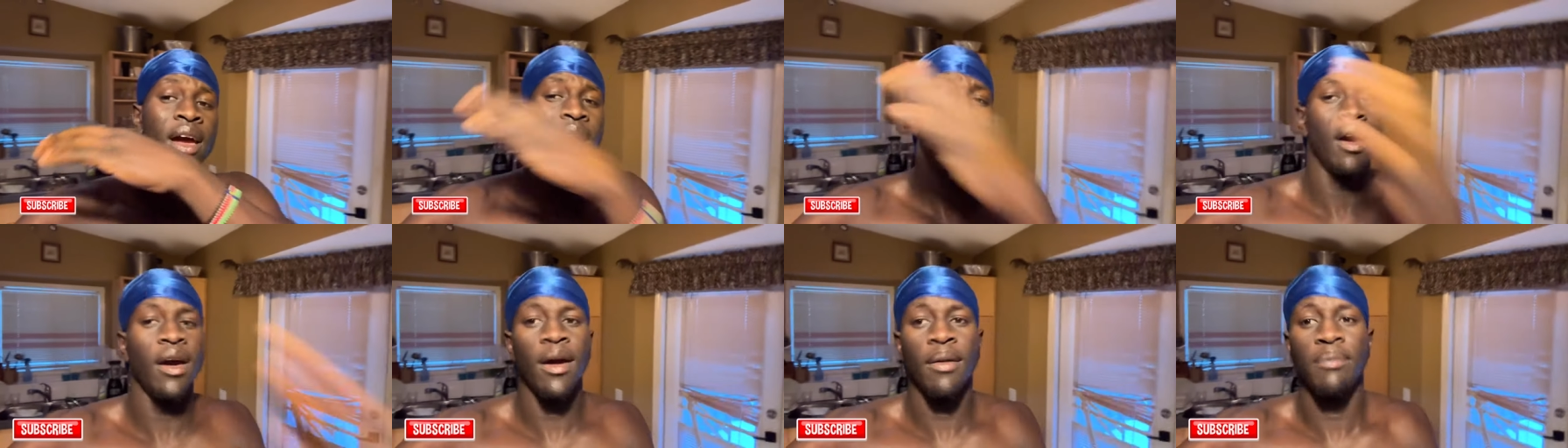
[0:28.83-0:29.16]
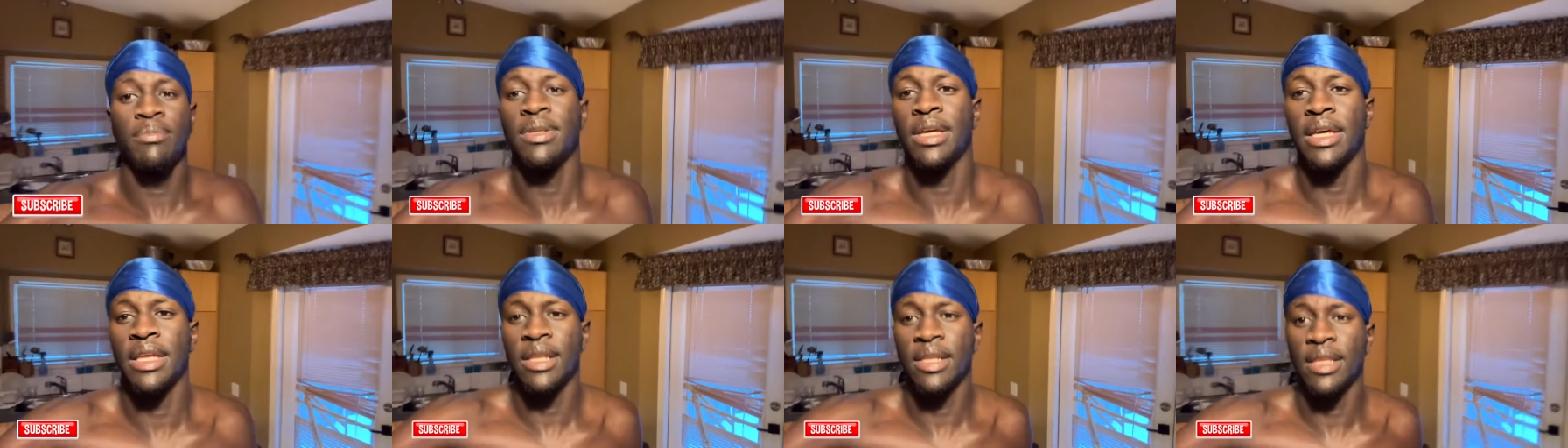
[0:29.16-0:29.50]

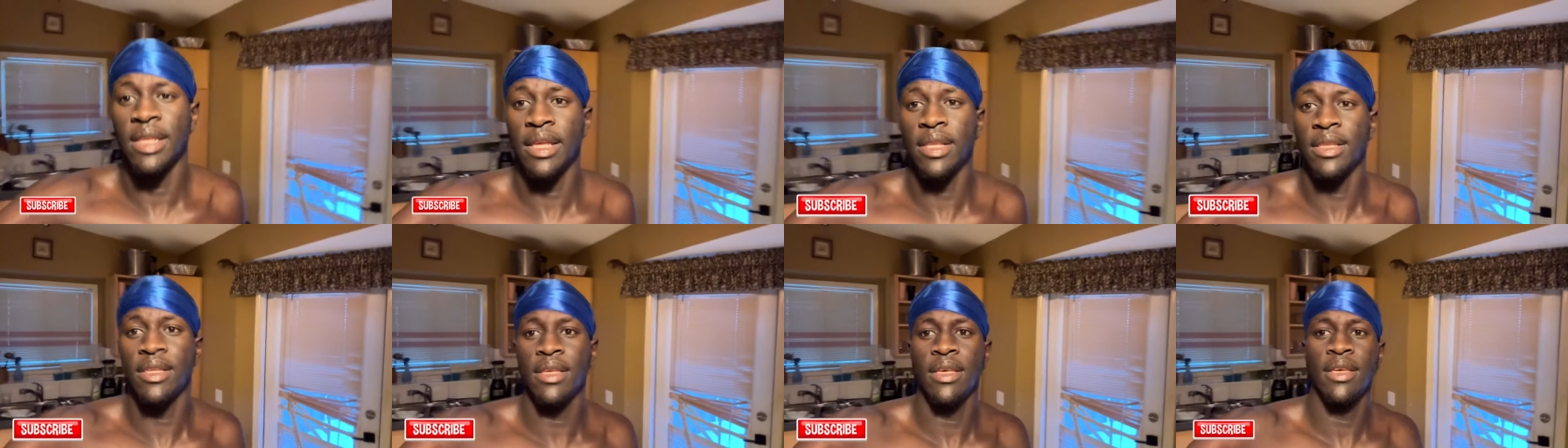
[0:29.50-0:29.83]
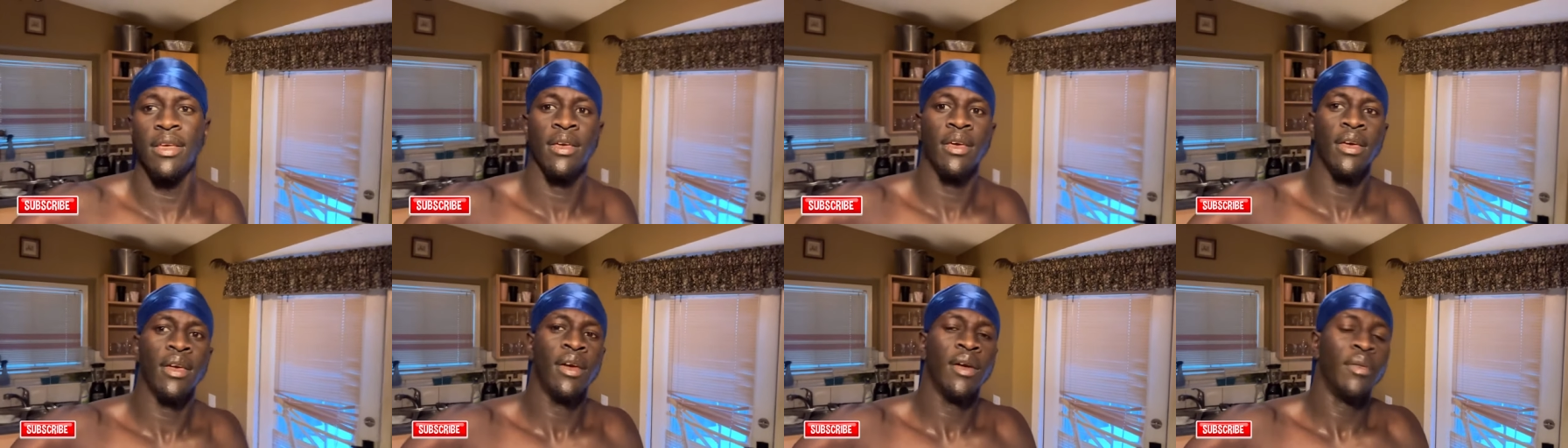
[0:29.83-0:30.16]
updating
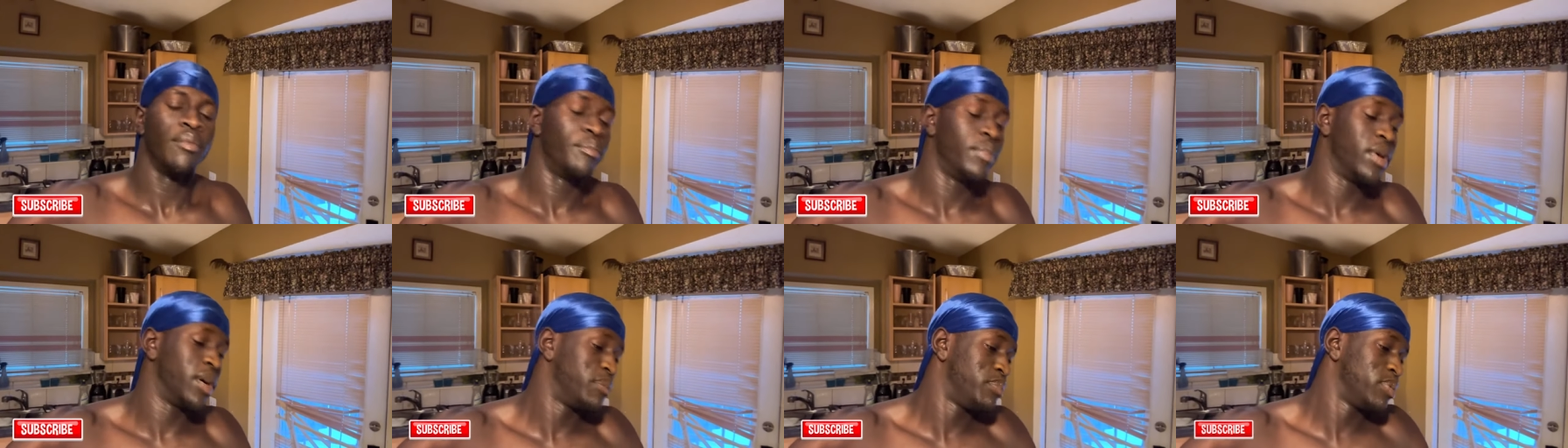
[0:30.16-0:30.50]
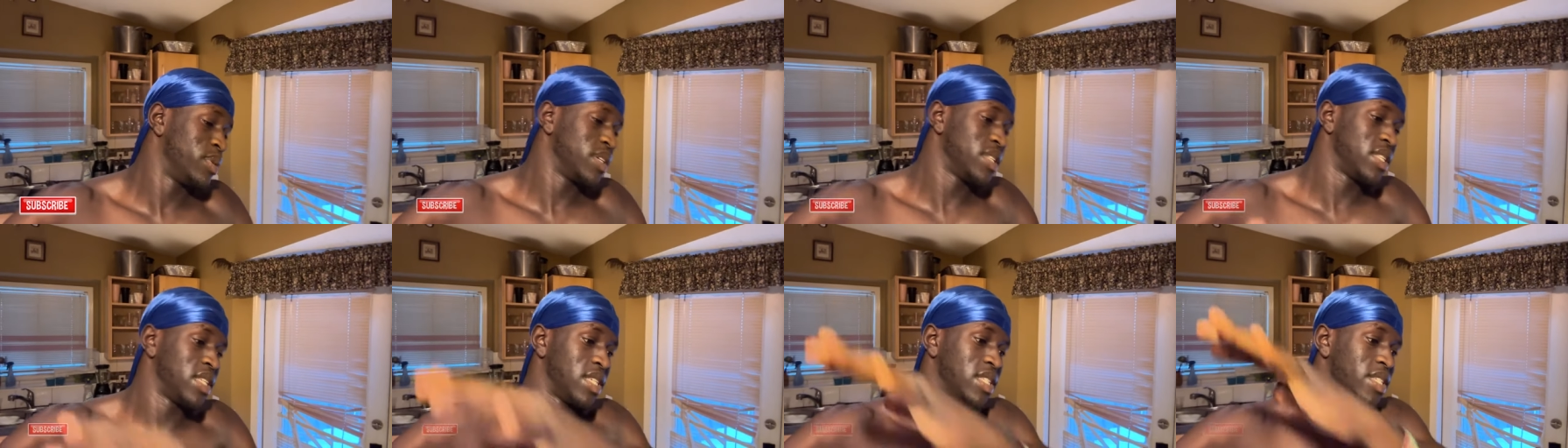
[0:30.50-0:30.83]
lately, but
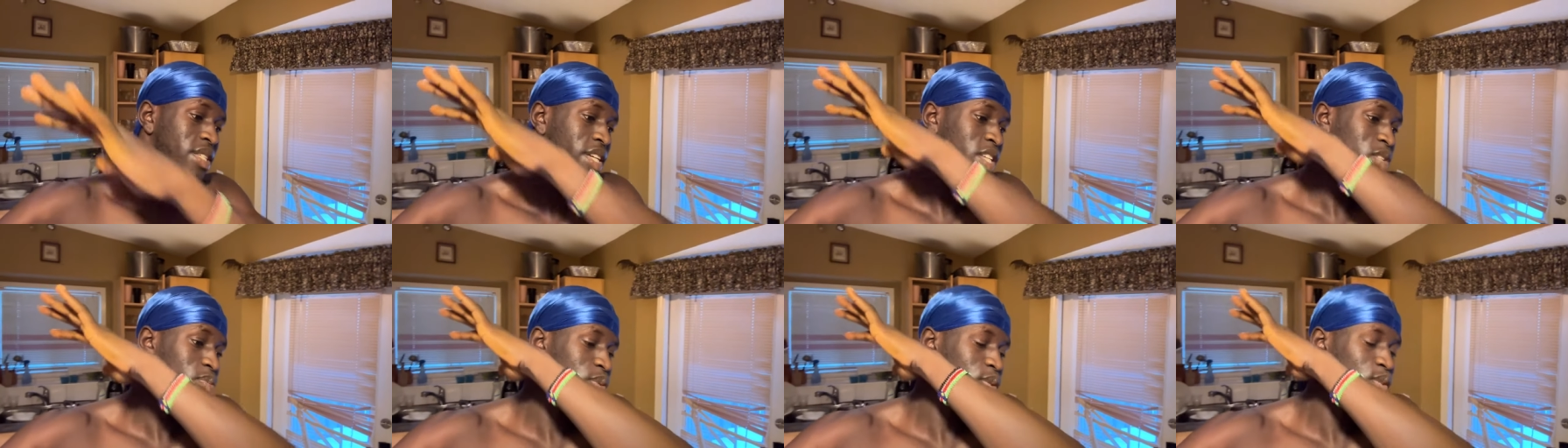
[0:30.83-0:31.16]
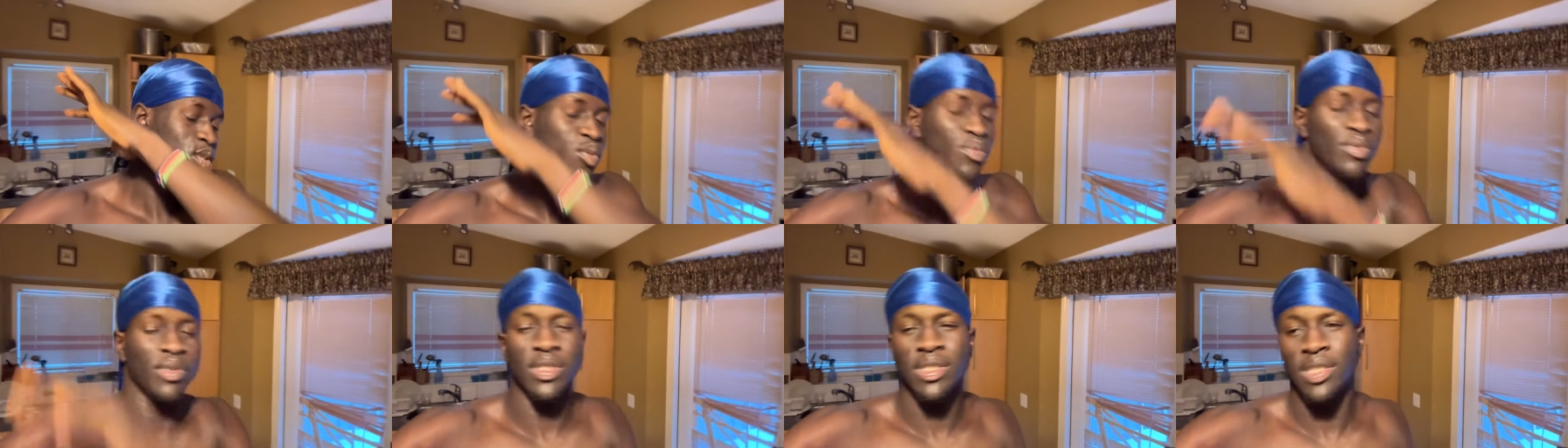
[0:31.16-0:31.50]
preseason has been
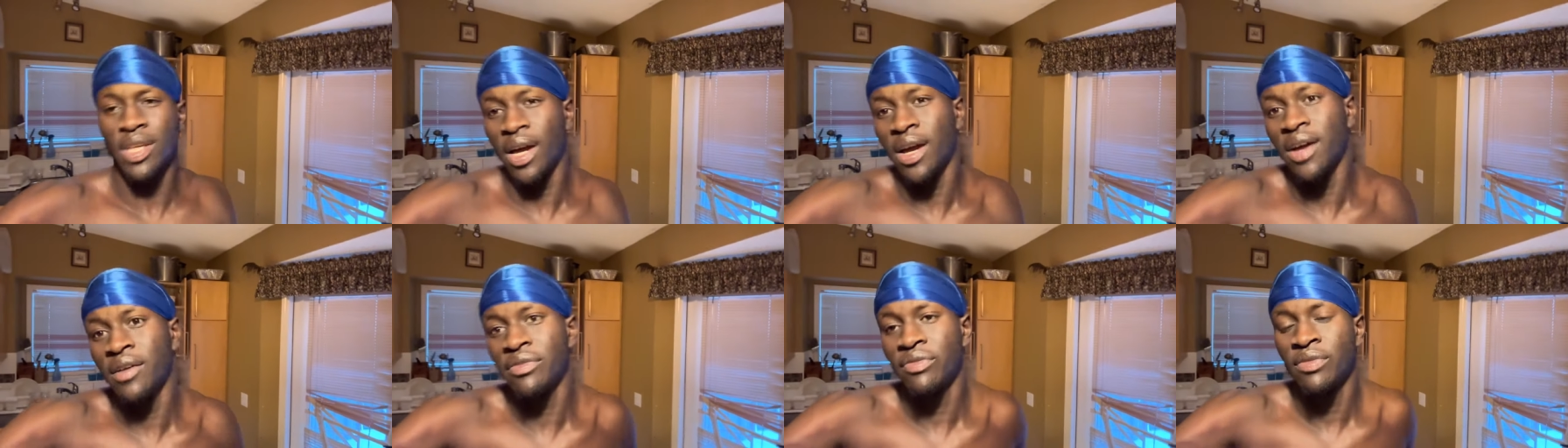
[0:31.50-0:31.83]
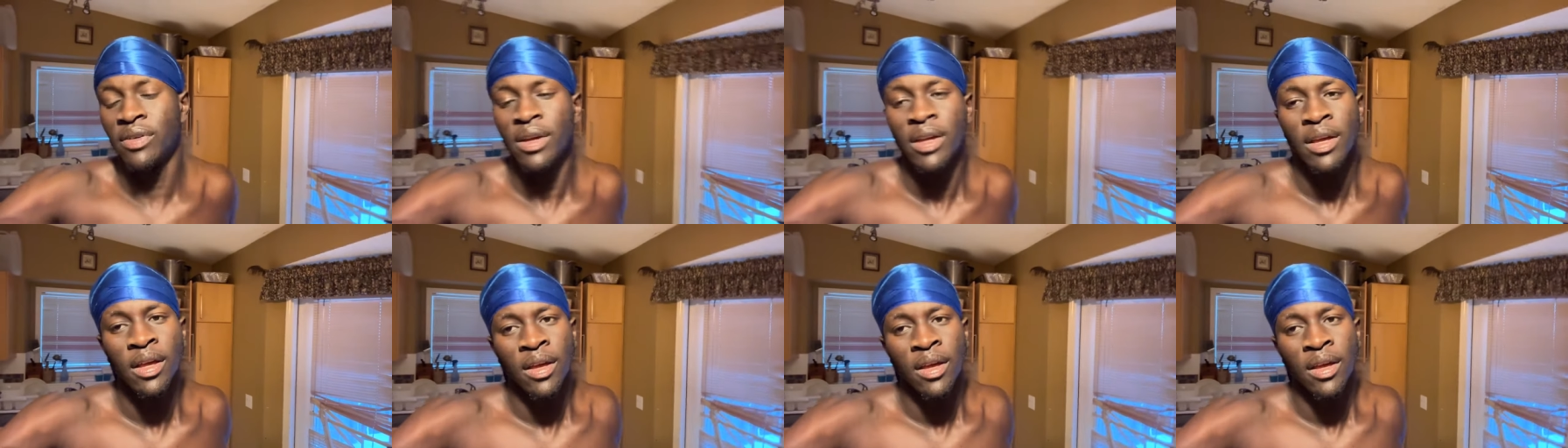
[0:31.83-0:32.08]
super tough.